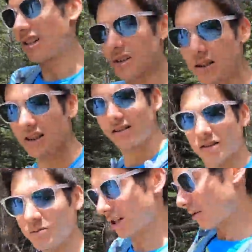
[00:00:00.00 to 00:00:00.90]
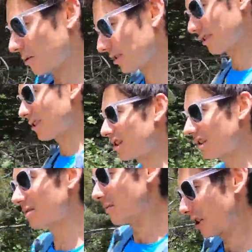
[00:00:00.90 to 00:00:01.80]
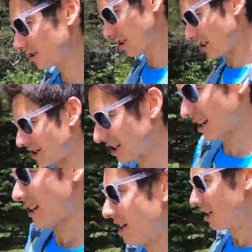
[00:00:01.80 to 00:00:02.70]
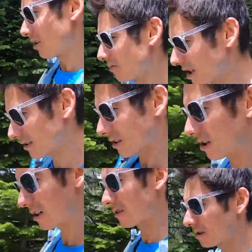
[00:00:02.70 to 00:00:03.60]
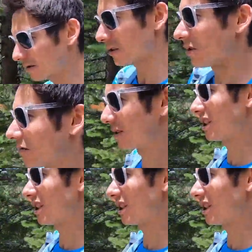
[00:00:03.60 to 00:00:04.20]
All right, so back where we started, at Bear Lake. Going back to the car, a little over 12